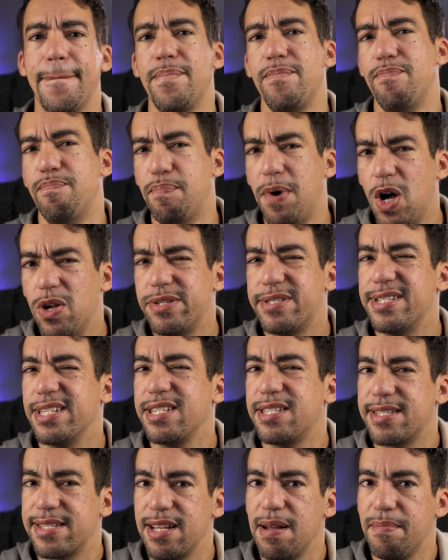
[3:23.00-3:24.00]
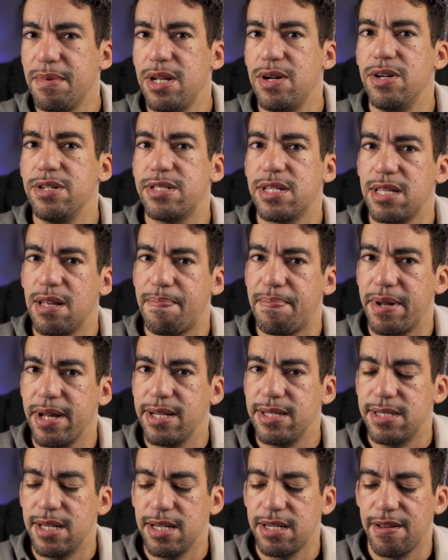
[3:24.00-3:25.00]
mostly similar to the
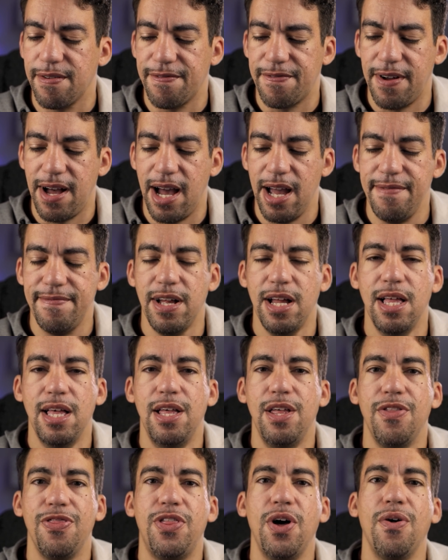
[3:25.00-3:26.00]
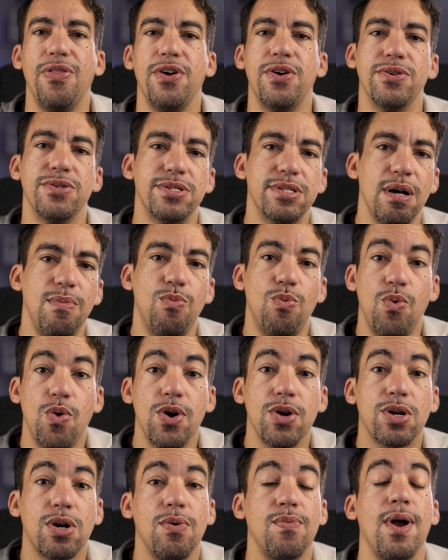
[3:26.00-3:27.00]
PlayStation 5, though there are some
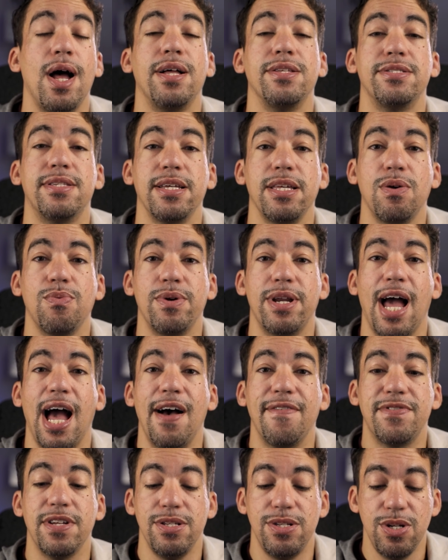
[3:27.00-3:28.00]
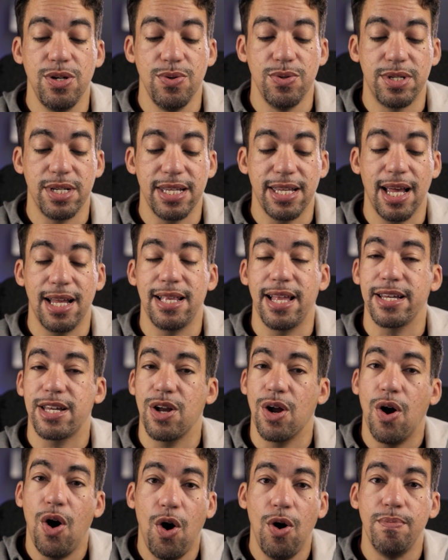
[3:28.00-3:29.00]
workarounds that you would have to do to get like
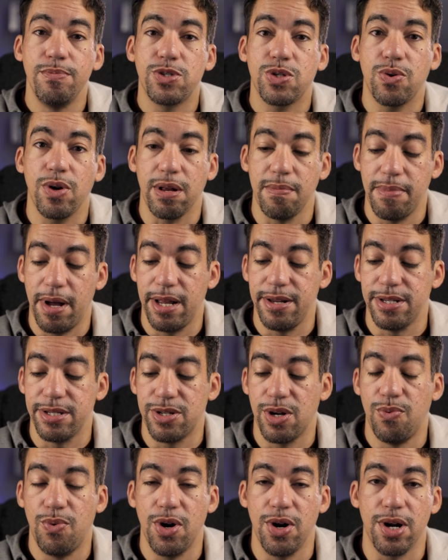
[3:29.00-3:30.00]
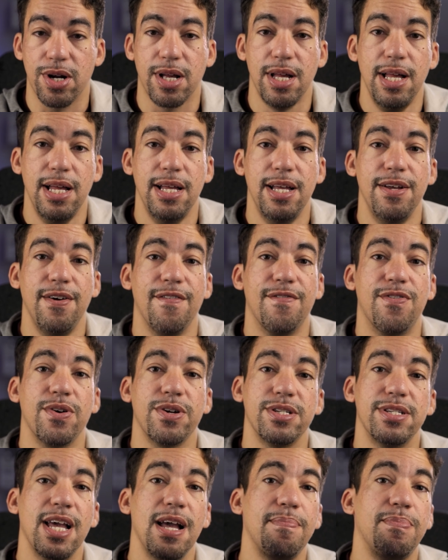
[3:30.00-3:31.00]
your home screen button to work. For
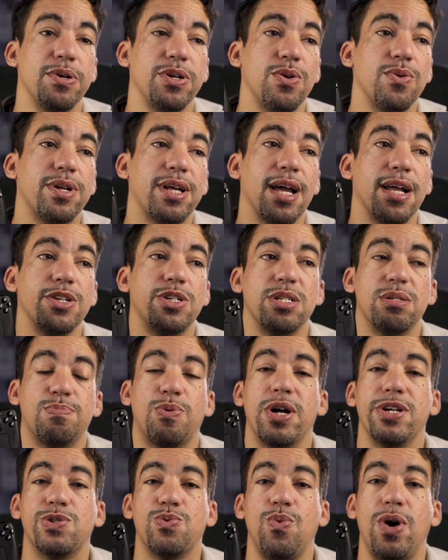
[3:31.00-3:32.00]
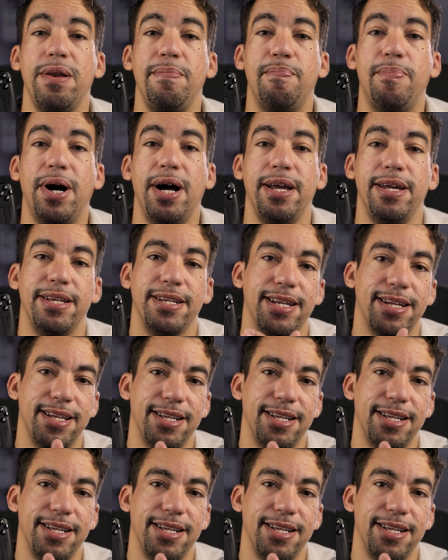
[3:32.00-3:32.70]
example, you can't just press one button